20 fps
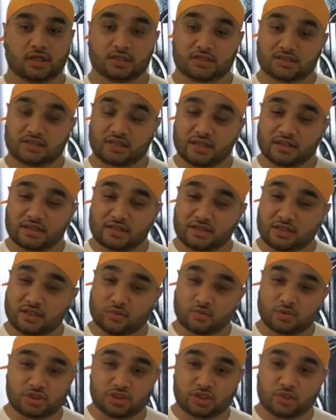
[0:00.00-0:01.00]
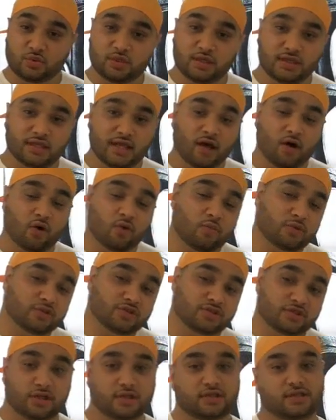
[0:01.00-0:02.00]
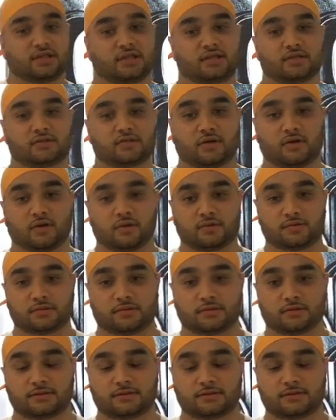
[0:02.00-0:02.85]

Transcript: Santaji was doing that almost 30 years ago.